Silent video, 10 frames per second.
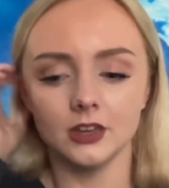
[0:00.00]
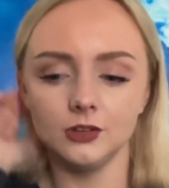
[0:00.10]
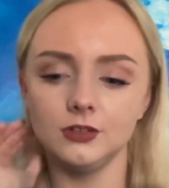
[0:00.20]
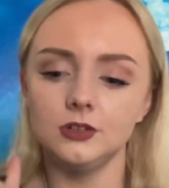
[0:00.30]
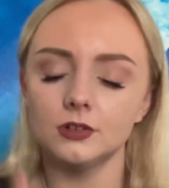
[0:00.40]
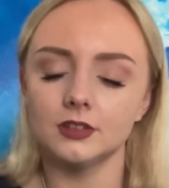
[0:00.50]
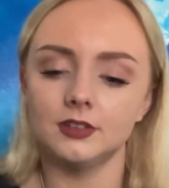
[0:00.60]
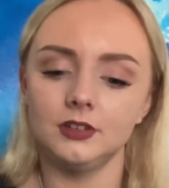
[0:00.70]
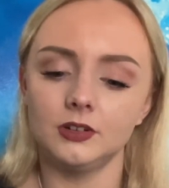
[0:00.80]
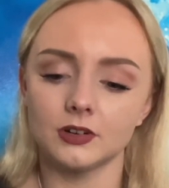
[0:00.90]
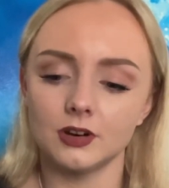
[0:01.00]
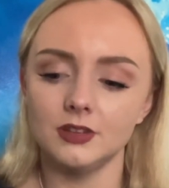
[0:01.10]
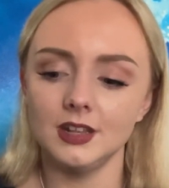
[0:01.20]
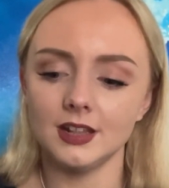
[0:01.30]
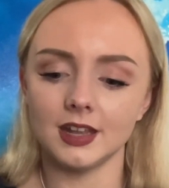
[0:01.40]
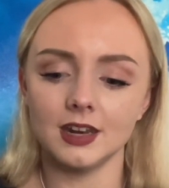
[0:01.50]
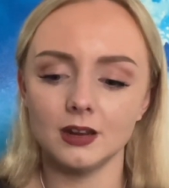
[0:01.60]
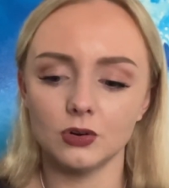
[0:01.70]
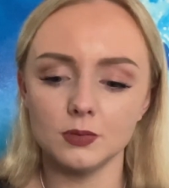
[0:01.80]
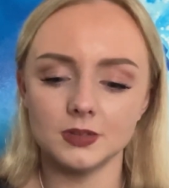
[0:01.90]
you're you're only like in a
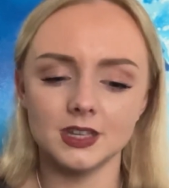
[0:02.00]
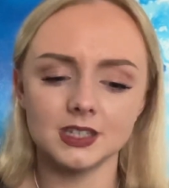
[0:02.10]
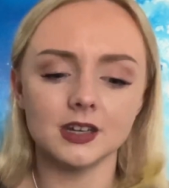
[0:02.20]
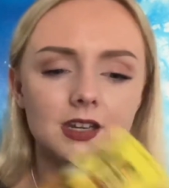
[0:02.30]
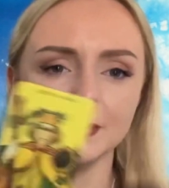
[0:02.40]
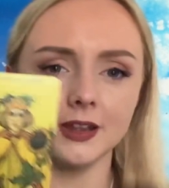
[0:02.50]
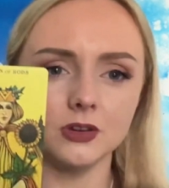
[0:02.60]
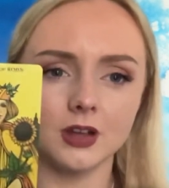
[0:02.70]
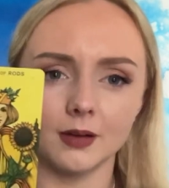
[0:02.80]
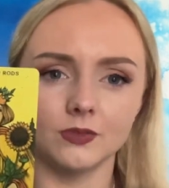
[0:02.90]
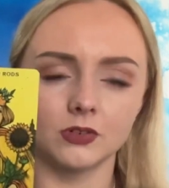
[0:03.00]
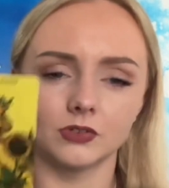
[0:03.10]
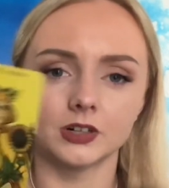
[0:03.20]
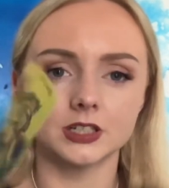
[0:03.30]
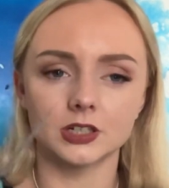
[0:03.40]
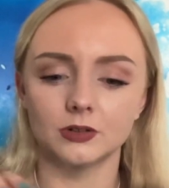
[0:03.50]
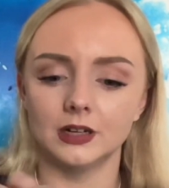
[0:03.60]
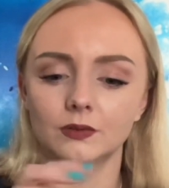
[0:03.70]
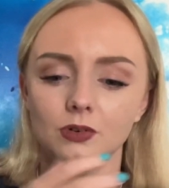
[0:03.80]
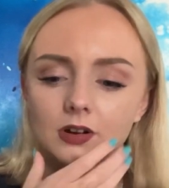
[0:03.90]
group there's something about you coming forward as a queen
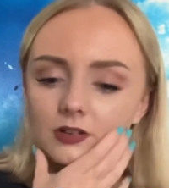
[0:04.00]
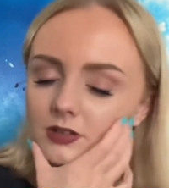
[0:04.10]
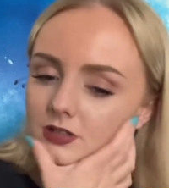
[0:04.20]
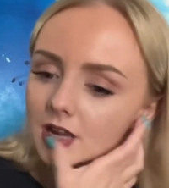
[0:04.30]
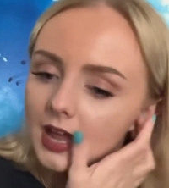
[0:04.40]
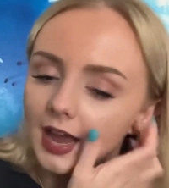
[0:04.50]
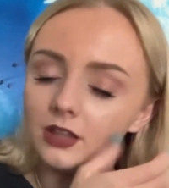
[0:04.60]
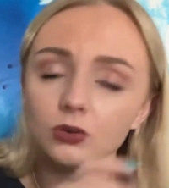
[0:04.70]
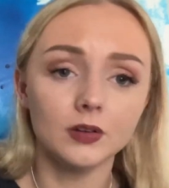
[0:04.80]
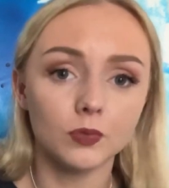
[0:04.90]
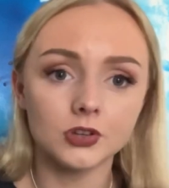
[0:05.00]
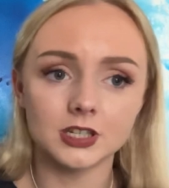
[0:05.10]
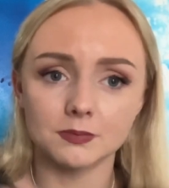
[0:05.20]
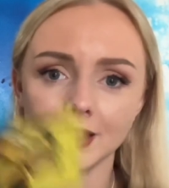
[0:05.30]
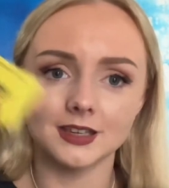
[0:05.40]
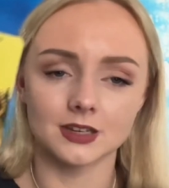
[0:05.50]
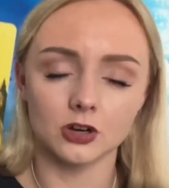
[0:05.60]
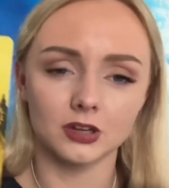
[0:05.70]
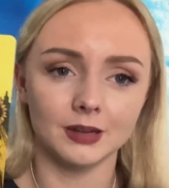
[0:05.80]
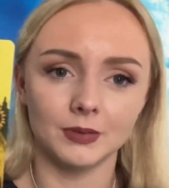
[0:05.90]
of wands and the queen of wands is amazing
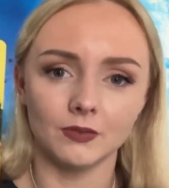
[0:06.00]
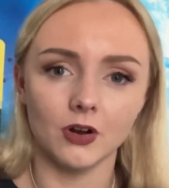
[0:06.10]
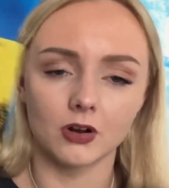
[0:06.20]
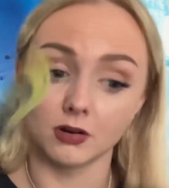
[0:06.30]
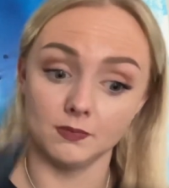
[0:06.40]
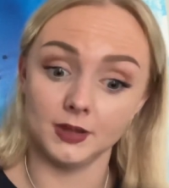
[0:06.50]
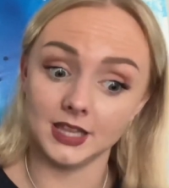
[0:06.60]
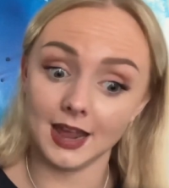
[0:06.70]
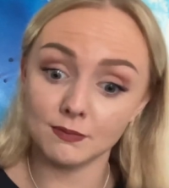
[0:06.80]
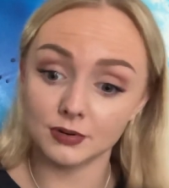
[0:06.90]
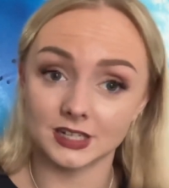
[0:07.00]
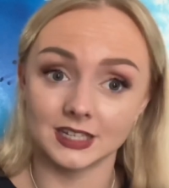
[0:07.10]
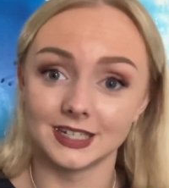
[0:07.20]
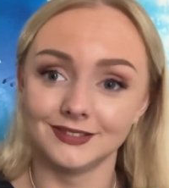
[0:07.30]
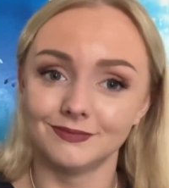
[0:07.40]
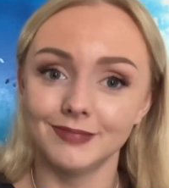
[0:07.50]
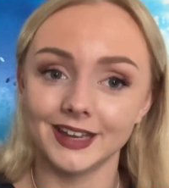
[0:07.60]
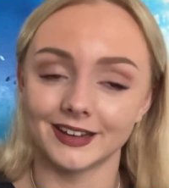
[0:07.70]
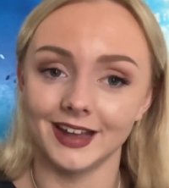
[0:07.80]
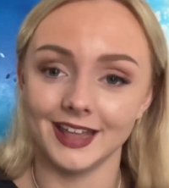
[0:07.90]
don't get me wrong but the empress is even
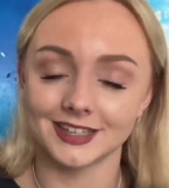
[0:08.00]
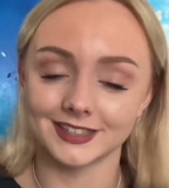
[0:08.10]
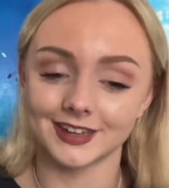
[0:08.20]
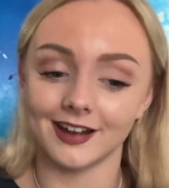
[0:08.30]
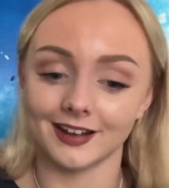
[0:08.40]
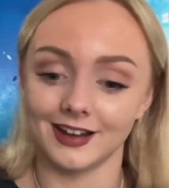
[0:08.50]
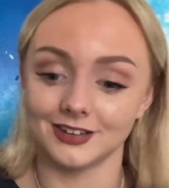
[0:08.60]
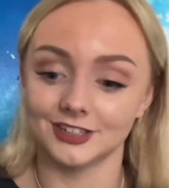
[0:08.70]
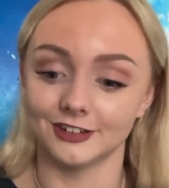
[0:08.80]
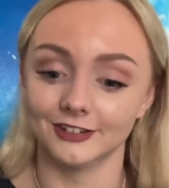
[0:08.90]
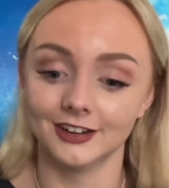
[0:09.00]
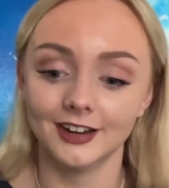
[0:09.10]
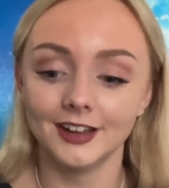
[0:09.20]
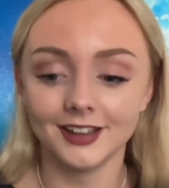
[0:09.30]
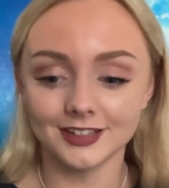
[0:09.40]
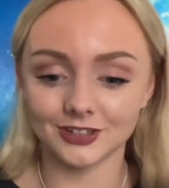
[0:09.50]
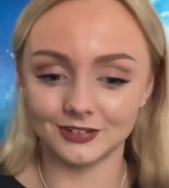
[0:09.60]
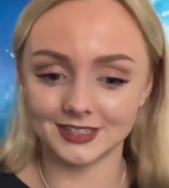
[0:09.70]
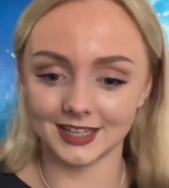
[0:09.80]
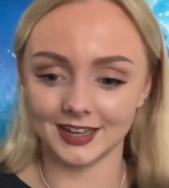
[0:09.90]
better and the star card too so
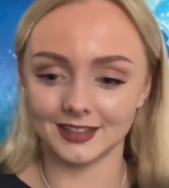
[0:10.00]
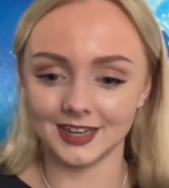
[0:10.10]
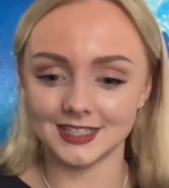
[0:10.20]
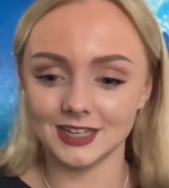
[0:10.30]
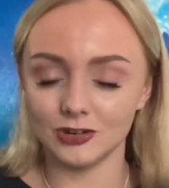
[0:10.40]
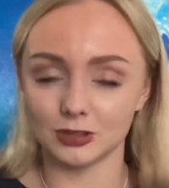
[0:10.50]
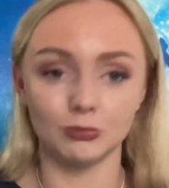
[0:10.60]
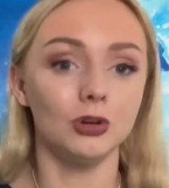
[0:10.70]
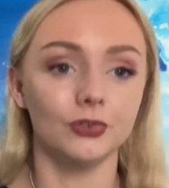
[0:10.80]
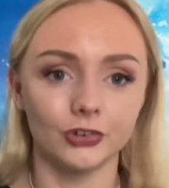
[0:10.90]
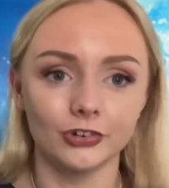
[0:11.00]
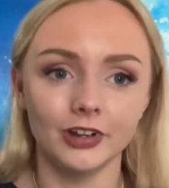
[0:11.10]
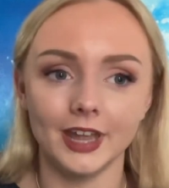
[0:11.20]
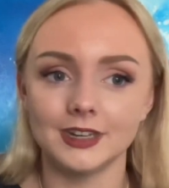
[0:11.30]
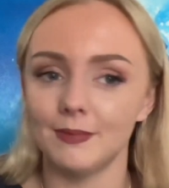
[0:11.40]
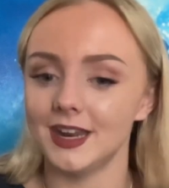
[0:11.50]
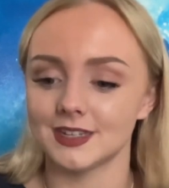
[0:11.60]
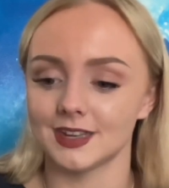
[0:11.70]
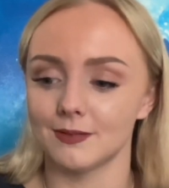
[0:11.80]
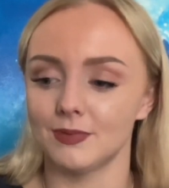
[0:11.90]
it's like they see you as beautiful and
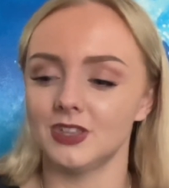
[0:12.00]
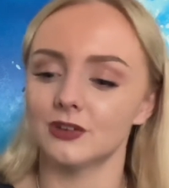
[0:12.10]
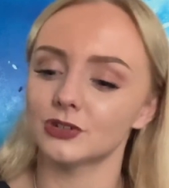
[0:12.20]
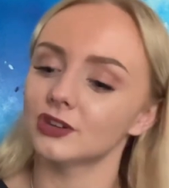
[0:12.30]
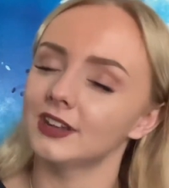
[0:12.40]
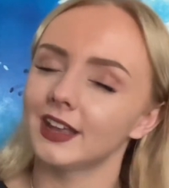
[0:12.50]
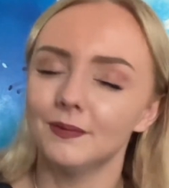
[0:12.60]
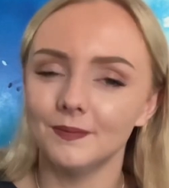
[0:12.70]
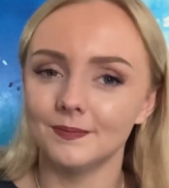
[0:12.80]
amazing but they're also like